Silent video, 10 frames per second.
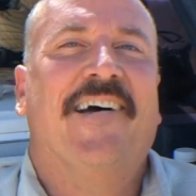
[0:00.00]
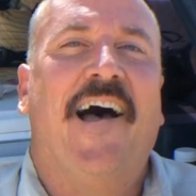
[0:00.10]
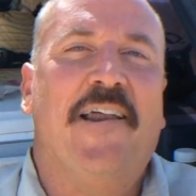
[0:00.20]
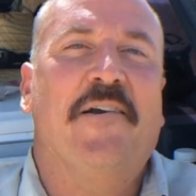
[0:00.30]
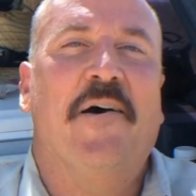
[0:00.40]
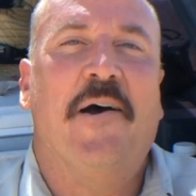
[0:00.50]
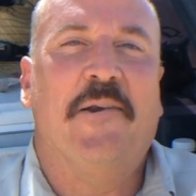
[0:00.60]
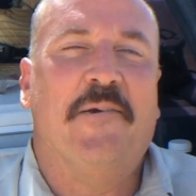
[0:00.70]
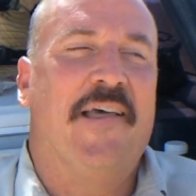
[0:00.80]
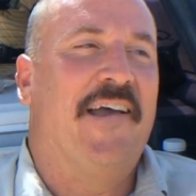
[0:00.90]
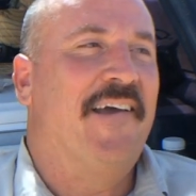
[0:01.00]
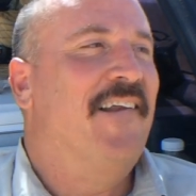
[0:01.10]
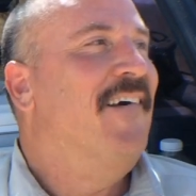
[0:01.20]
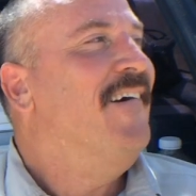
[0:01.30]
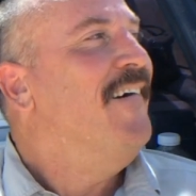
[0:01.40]
I don't know how to do that yet,
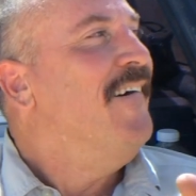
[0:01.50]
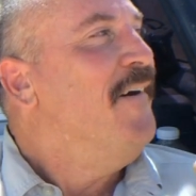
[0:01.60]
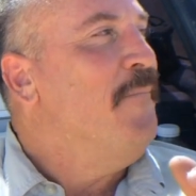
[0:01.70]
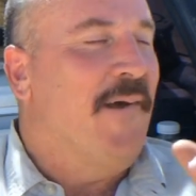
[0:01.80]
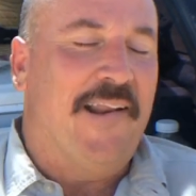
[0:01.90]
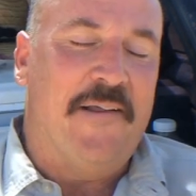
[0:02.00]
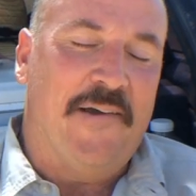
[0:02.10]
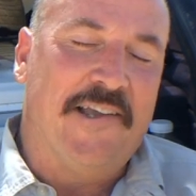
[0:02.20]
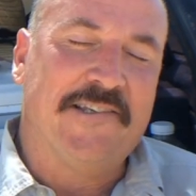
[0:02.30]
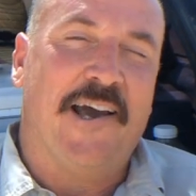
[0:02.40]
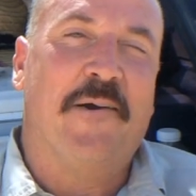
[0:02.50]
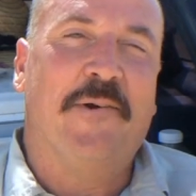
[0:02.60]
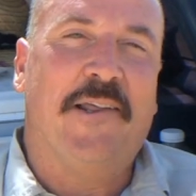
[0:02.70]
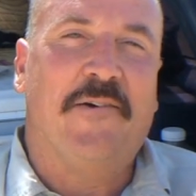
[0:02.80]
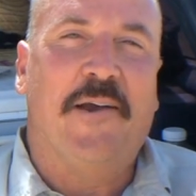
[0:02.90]
but anyway, he's got a
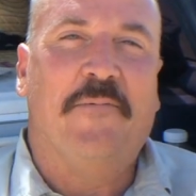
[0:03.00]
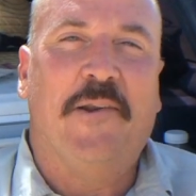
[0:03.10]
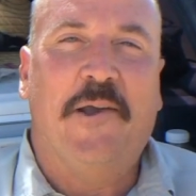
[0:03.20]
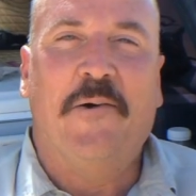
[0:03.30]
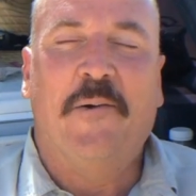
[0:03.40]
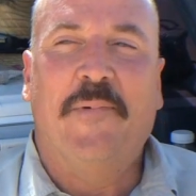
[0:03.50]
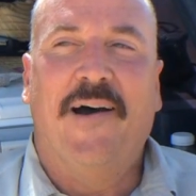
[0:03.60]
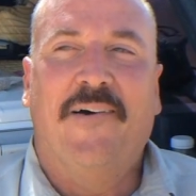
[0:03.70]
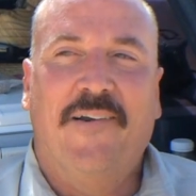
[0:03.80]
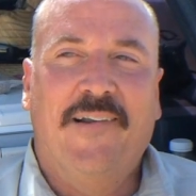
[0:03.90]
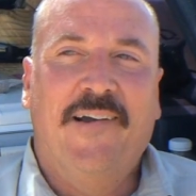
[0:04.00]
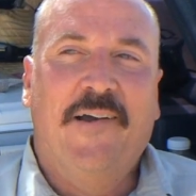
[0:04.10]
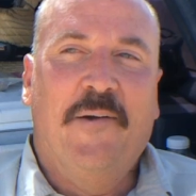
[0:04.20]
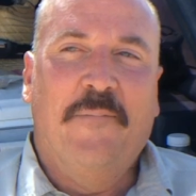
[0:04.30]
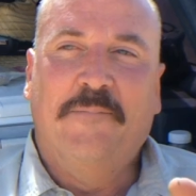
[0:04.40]
really great video about
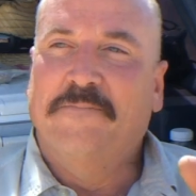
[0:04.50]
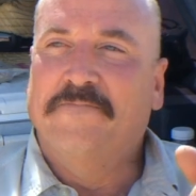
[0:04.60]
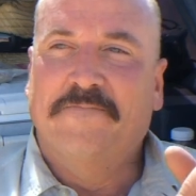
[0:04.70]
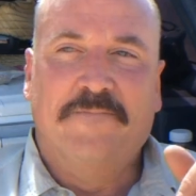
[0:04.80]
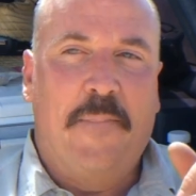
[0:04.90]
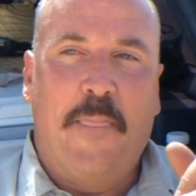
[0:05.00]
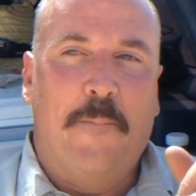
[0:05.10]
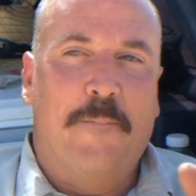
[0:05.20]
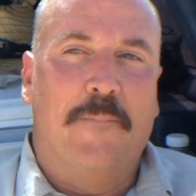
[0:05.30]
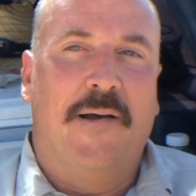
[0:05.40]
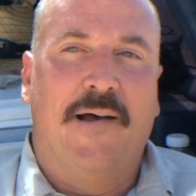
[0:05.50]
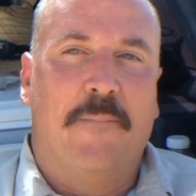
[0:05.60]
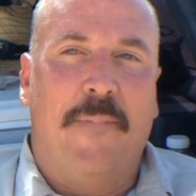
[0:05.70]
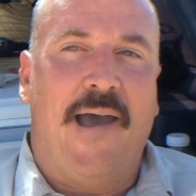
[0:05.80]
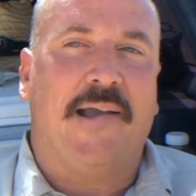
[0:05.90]

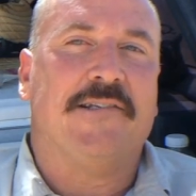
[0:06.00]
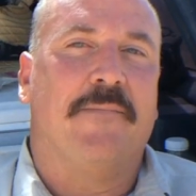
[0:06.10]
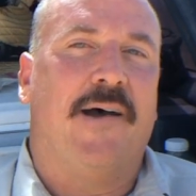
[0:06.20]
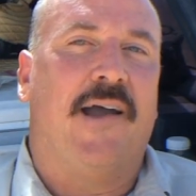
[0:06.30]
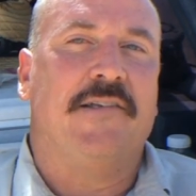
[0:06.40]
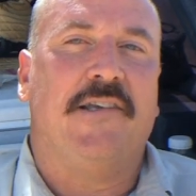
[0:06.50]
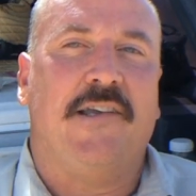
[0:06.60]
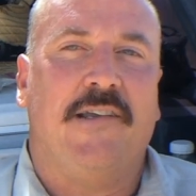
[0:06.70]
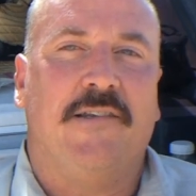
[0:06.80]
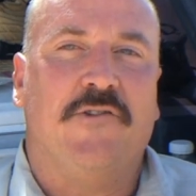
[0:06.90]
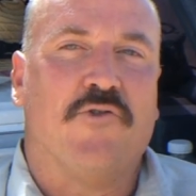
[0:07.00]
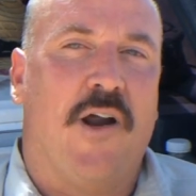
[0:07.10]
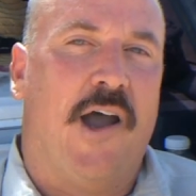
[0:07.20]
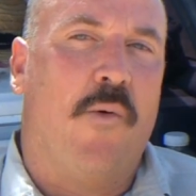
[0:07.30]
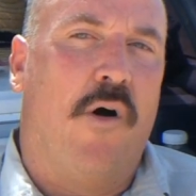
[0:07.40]
maximizing
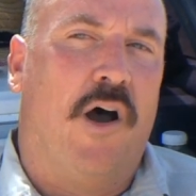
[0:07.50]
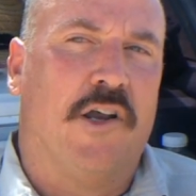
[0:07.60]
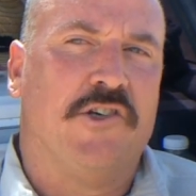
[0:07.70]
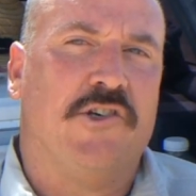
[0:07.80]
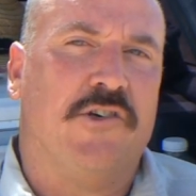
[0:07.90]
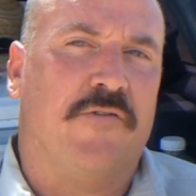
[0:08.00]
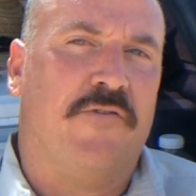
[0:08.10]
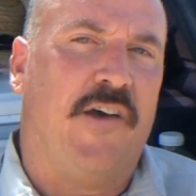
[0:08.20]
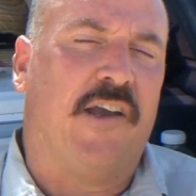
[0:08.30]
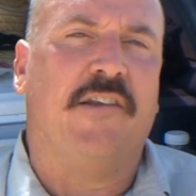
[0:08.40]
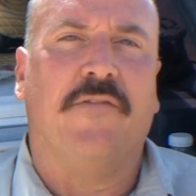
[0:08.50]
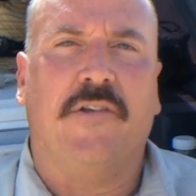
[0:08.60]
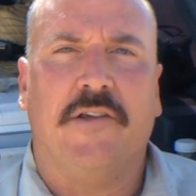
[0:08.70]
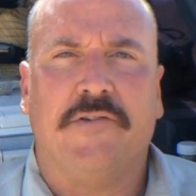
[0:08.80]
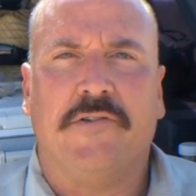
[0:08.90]
dry wash
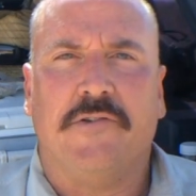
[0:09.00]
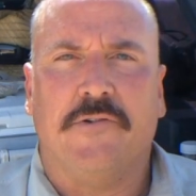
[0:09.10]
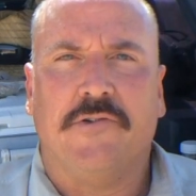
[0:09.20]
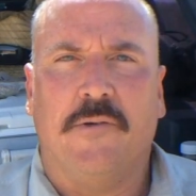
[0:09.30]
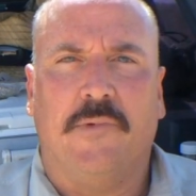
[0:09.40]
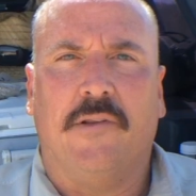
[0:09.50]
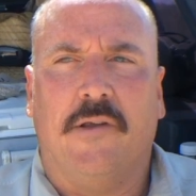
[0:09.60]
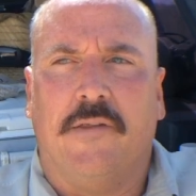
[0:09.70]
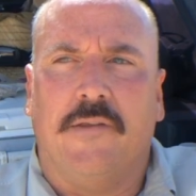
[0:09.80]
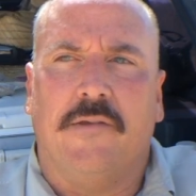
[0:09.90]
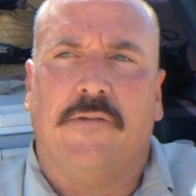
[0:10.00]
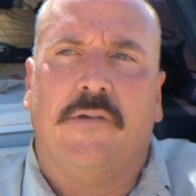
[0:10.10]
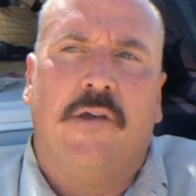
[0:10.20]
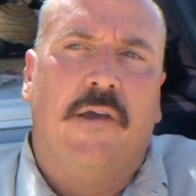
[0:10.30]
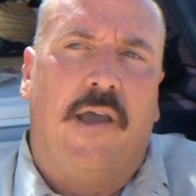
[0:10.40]
effectiveness or something like this.
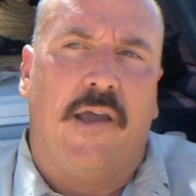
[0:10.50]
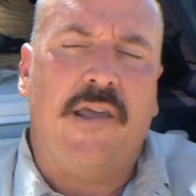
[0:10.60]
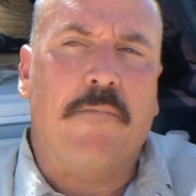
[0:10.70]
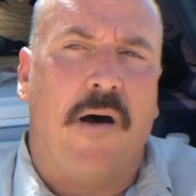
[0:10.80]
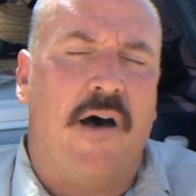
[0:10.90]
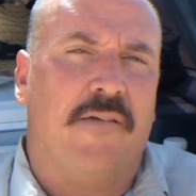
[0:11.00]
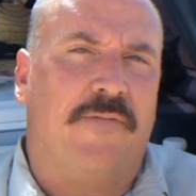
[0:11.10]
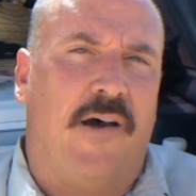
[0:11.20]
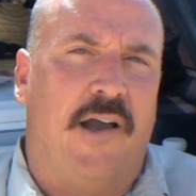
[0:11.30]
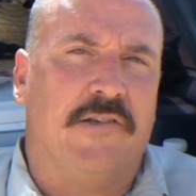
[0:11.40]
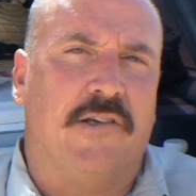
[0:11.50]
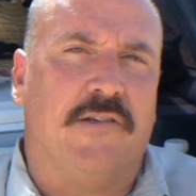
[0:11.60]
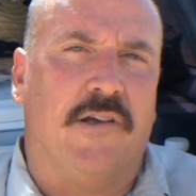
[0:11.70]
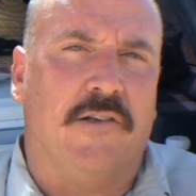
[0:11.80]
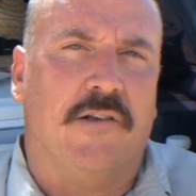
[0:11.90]
And he modifies
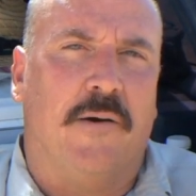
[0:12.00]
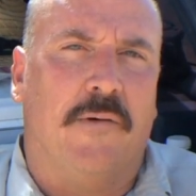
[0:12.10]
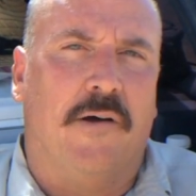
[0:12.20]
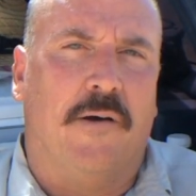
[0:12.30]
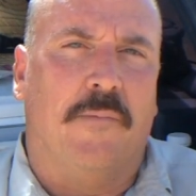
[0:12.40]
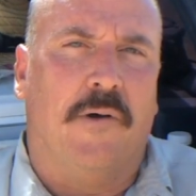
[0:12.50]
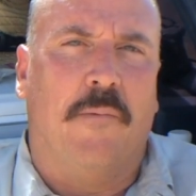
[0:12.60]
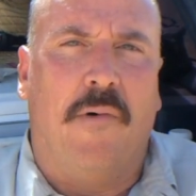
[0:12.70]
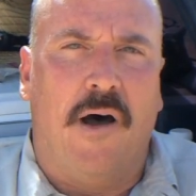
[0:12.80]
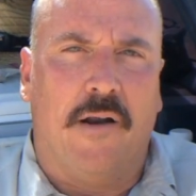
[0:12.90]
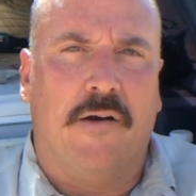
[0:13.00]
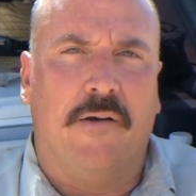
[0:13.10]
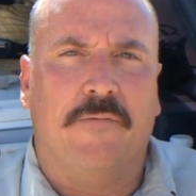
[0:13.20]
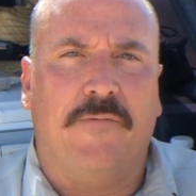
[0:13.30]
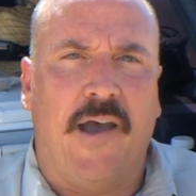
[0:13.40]
a
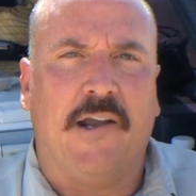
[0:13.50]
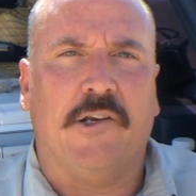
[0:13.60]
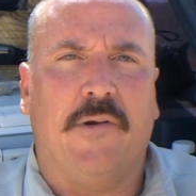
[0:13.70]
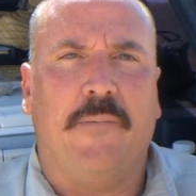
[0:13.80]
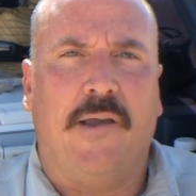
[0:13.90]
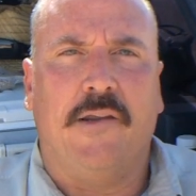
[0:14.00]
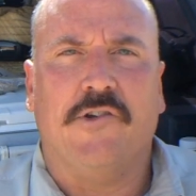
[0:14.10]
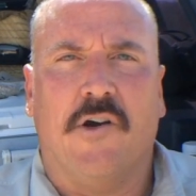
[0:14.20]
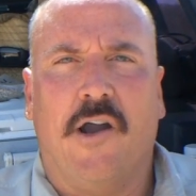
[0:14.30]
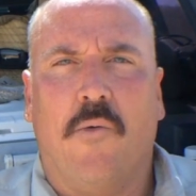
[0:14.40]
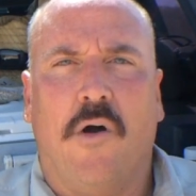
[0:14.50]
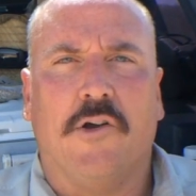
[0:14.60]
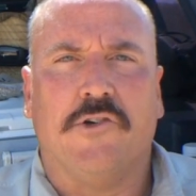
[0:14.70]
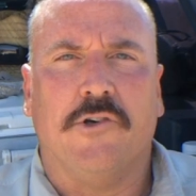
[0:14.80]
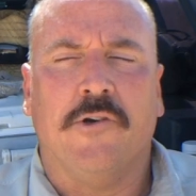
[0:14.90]
modern factory made dry
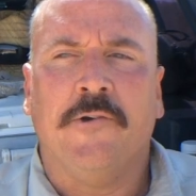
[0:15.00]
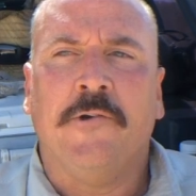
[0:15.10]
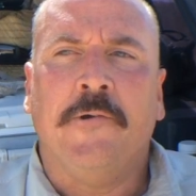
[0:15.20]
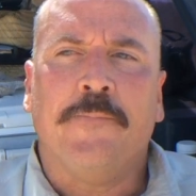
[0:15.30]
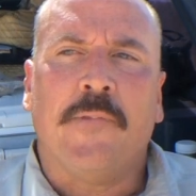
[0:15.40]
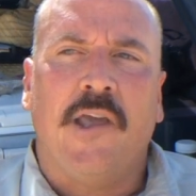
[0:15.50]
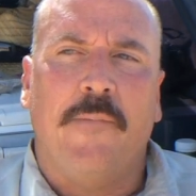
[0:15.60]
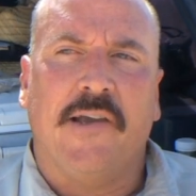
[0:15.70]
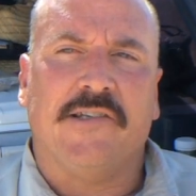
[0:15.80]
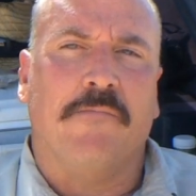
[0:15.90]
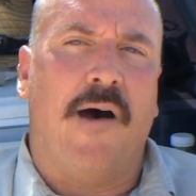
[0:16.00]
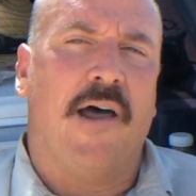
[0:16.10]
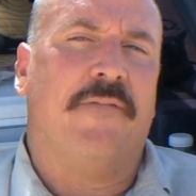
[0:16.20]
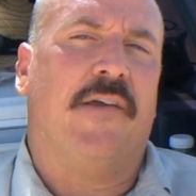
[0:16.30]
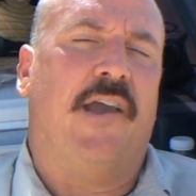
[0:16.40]
washer. He makes some
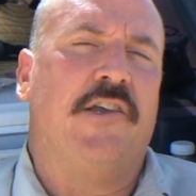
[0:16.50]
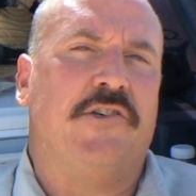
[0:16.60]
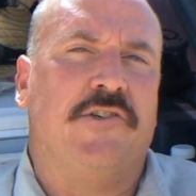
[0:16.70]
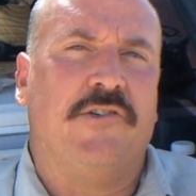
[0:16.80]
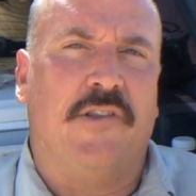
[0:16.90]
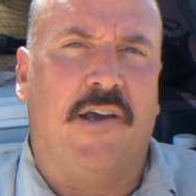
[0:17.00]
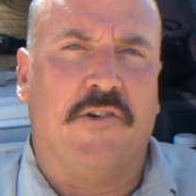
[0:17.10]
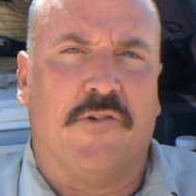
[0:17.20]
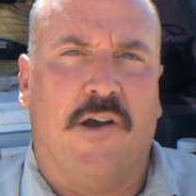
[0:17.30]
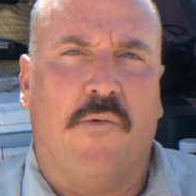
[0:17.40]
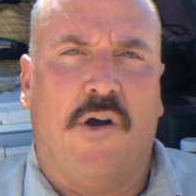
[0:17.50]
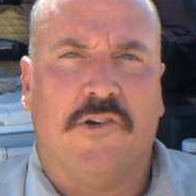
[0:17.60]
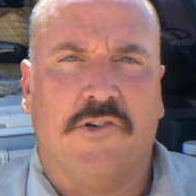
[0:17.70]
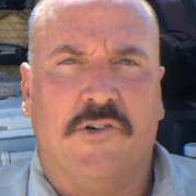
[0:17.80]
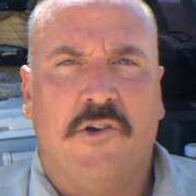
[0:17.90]
modifications to that dry
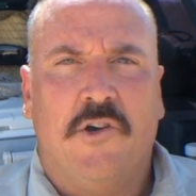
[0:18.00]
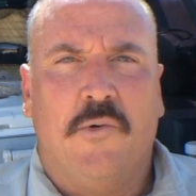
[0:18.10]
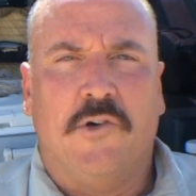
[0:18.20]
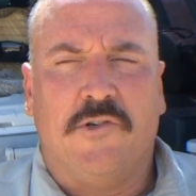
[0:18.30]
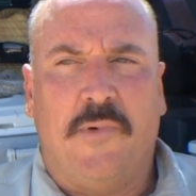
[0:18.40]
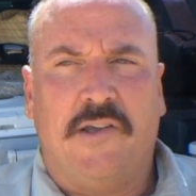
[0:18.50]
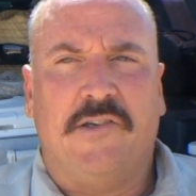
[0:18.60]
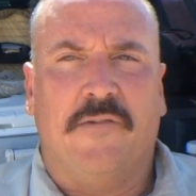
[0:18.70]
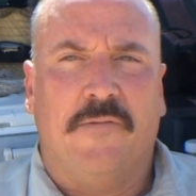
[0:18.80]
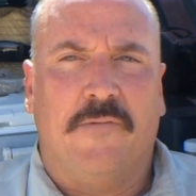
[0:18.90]
washer, which makes it